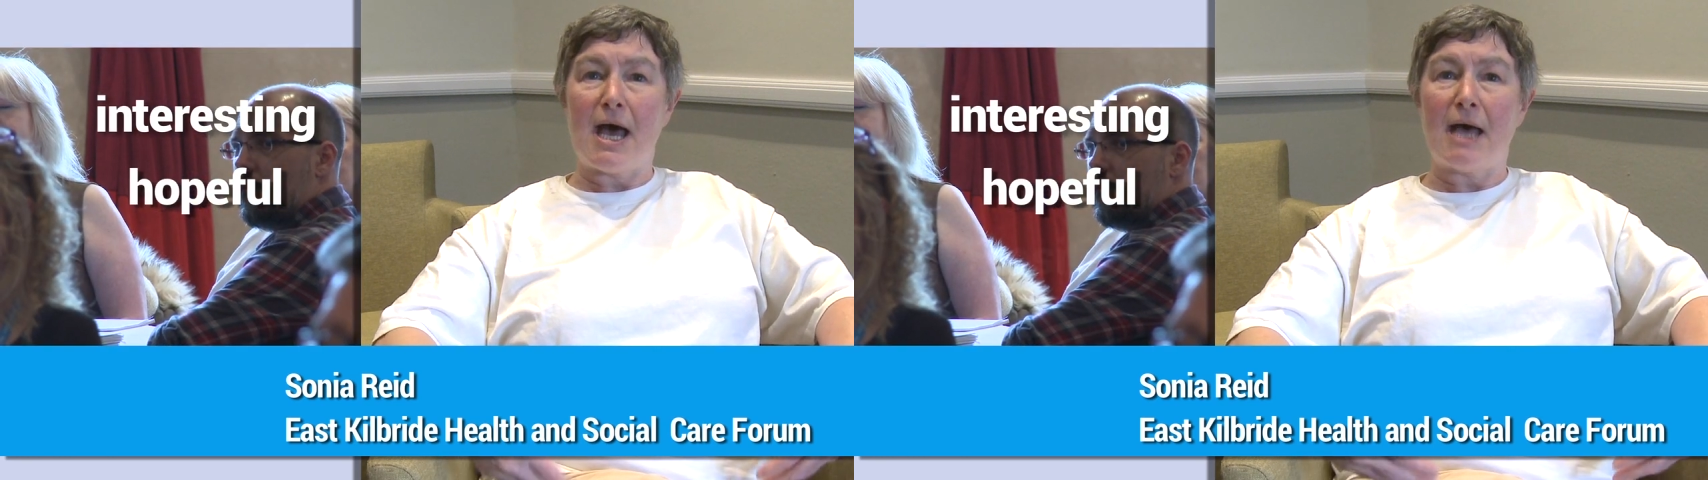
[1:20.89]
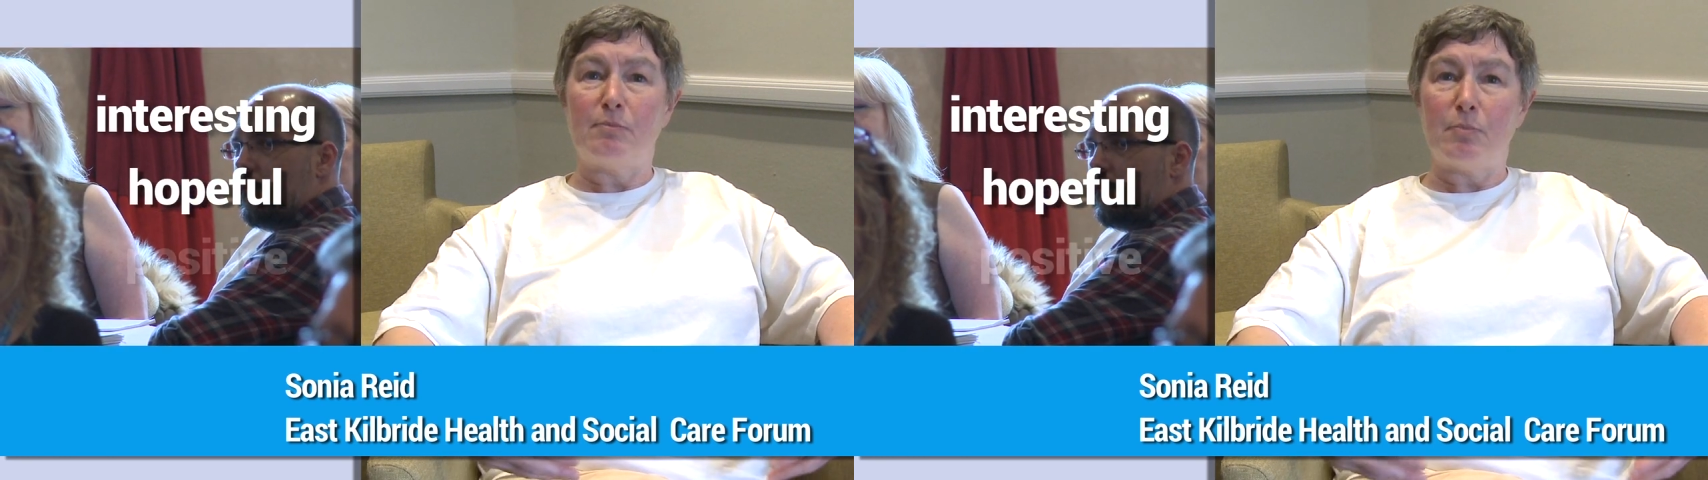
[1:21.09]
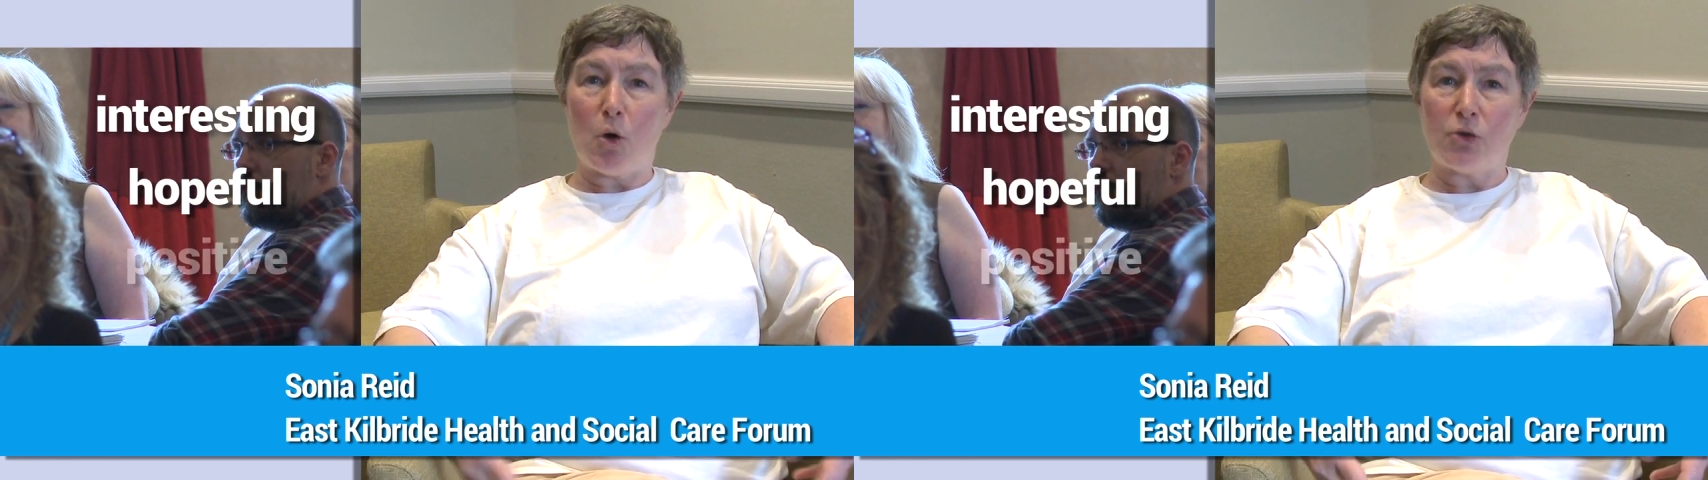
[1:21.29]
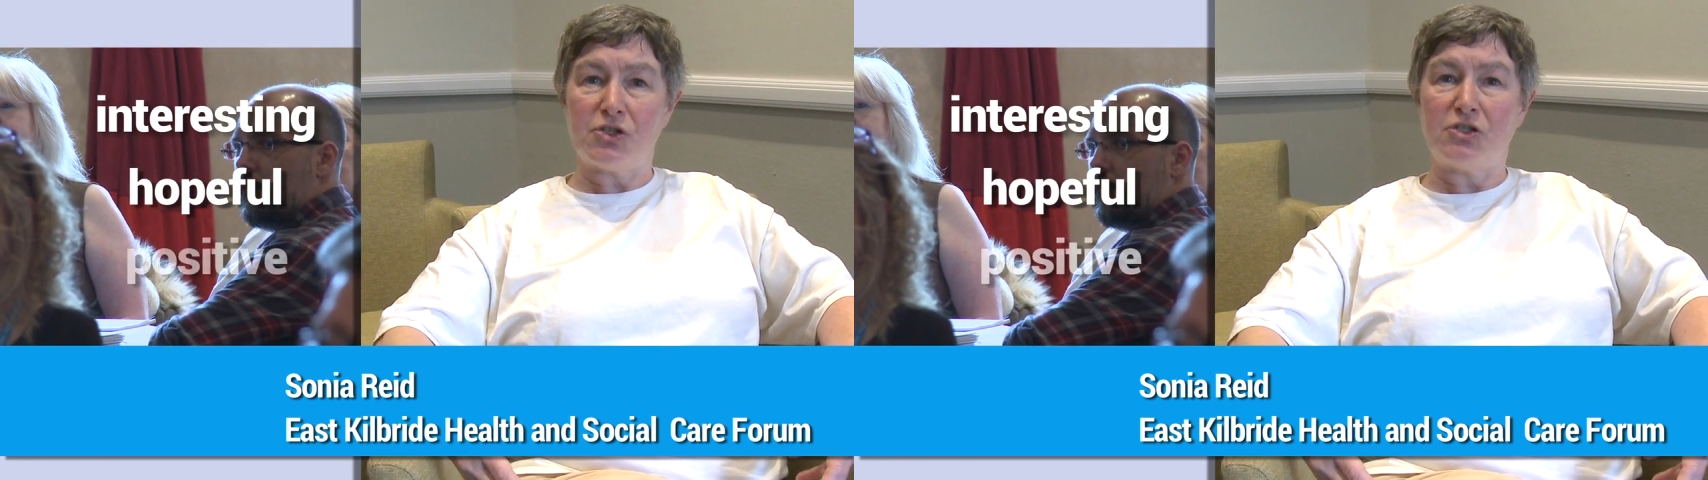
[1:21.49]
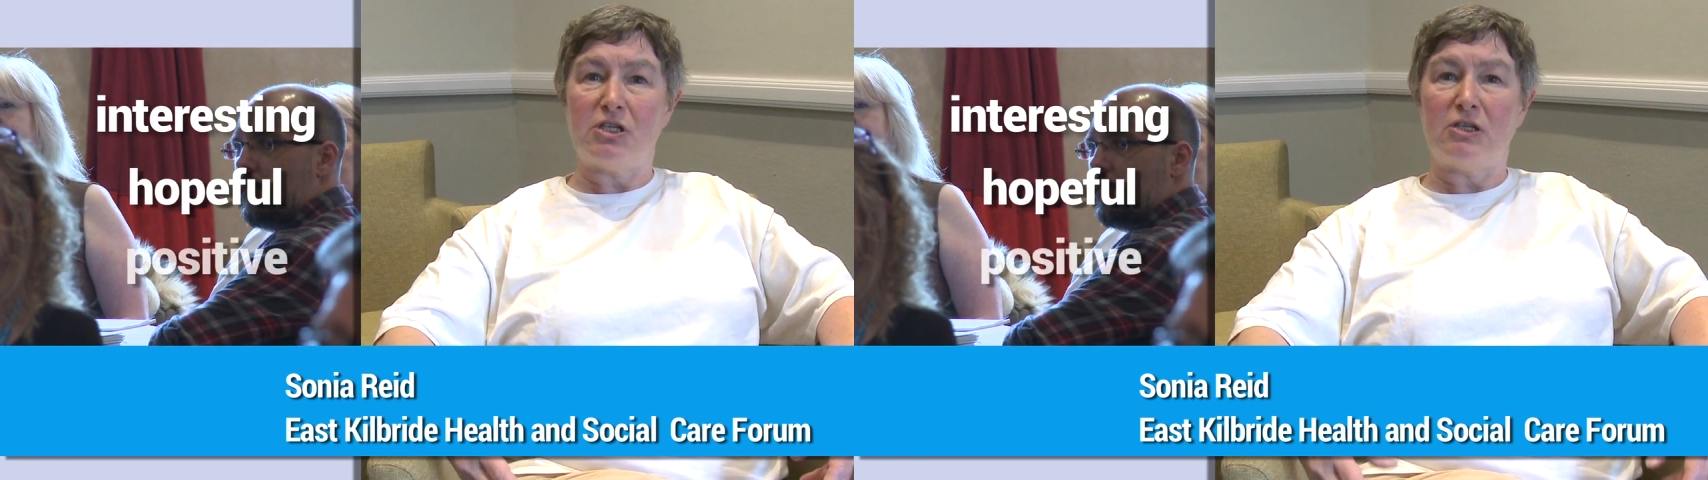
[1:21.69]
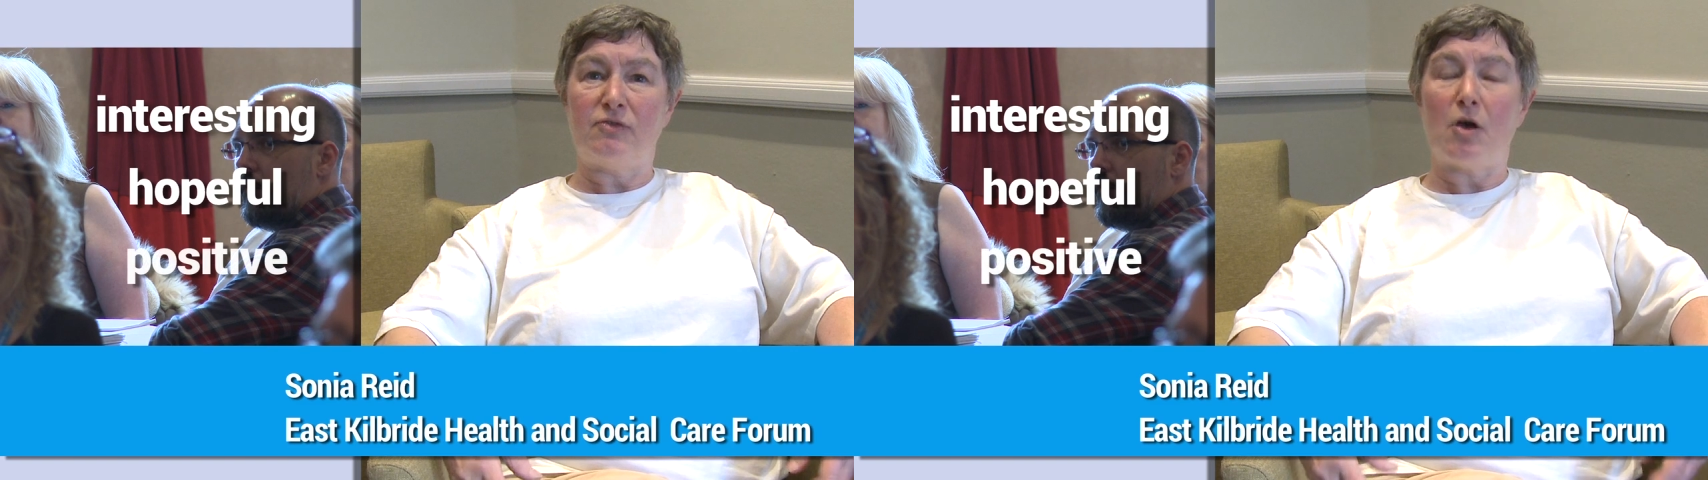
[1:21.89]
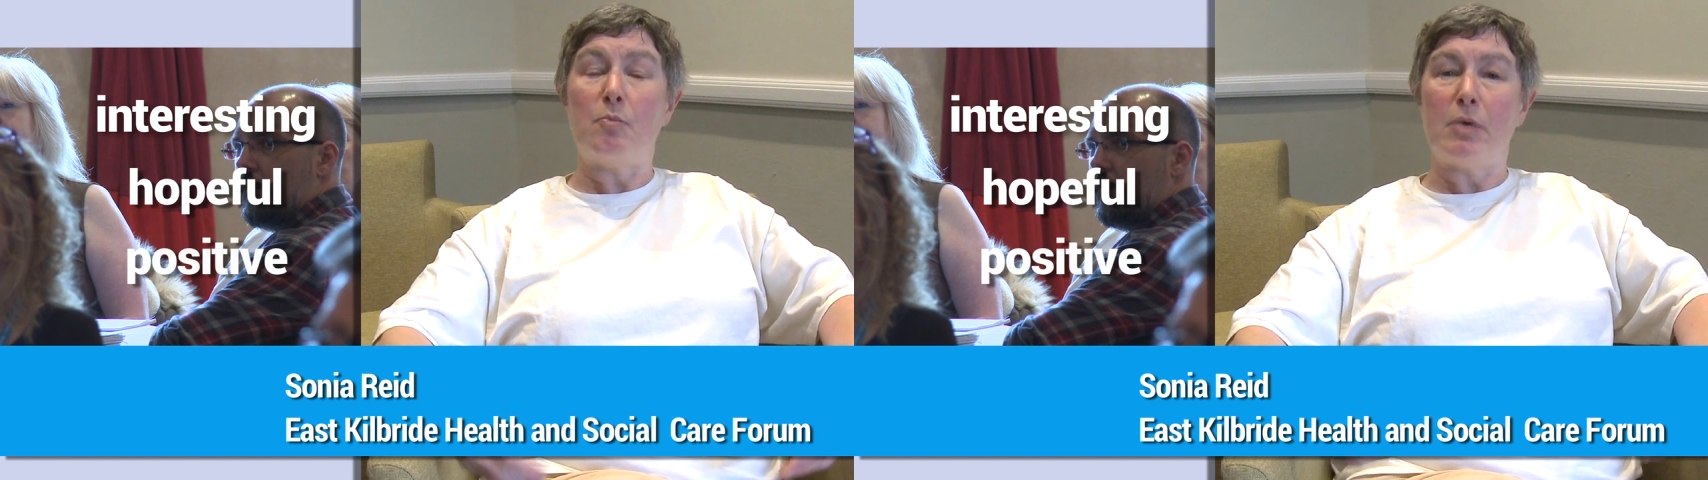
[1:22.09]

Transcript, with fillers: and positive